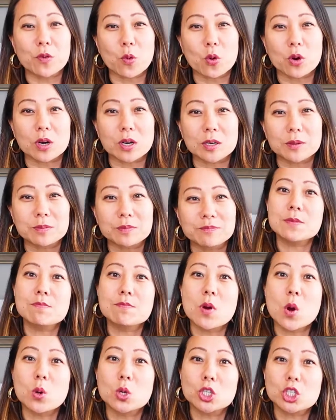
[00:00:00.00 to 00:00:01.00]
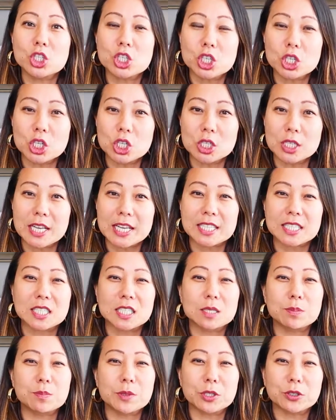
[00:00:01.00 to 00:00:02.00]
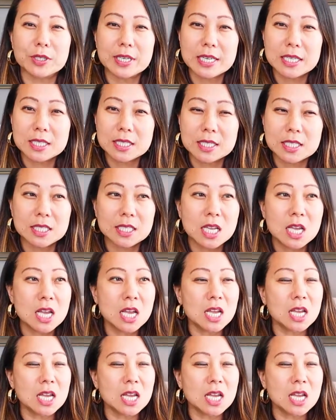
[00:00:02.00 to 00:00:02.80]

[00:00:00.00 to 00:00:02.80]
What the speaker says: for emotional experience,